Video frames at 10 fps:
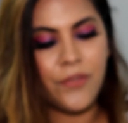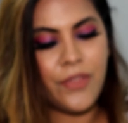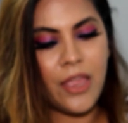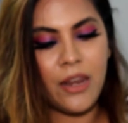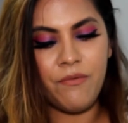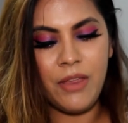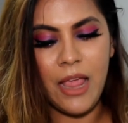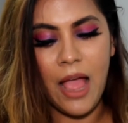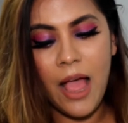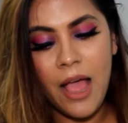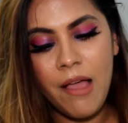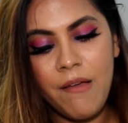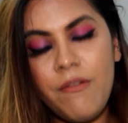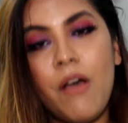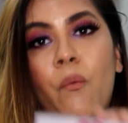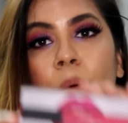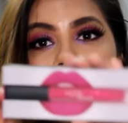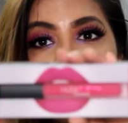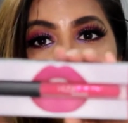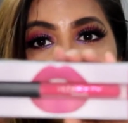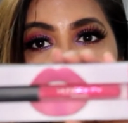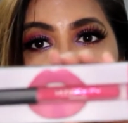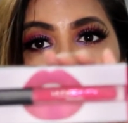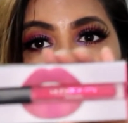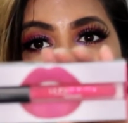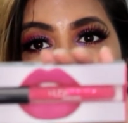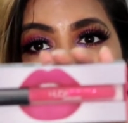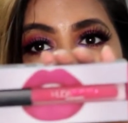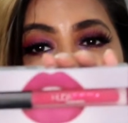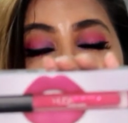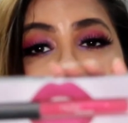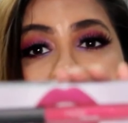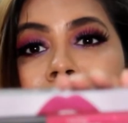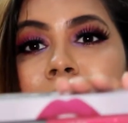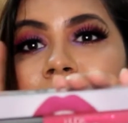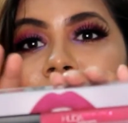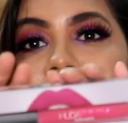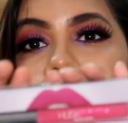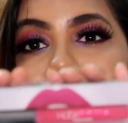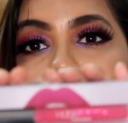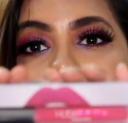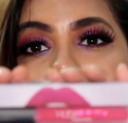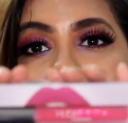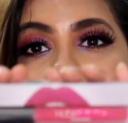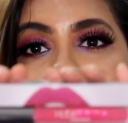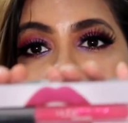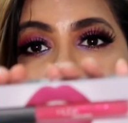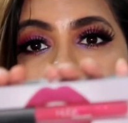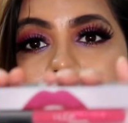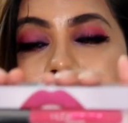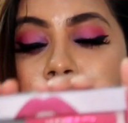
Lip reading: Then we have Video Star, which is perfect for spring and summer. It is a